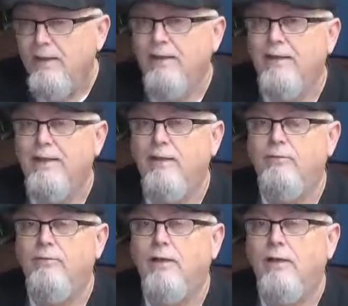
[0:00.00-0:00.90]
and I
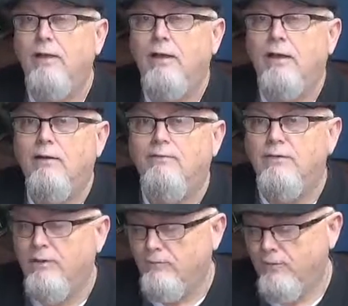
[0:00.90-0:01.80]

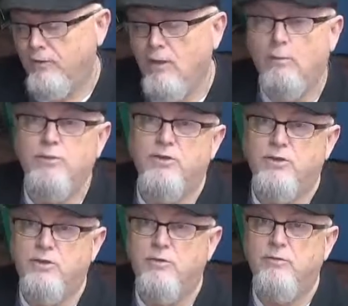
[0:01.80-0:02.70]
fell for the
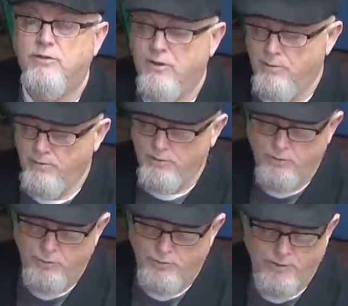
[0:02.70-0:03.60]
composition of this image
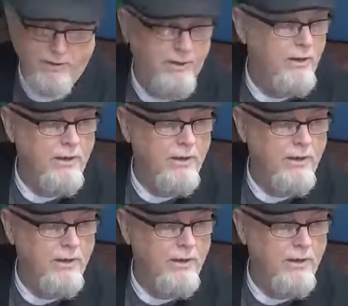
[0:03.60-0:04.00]
with the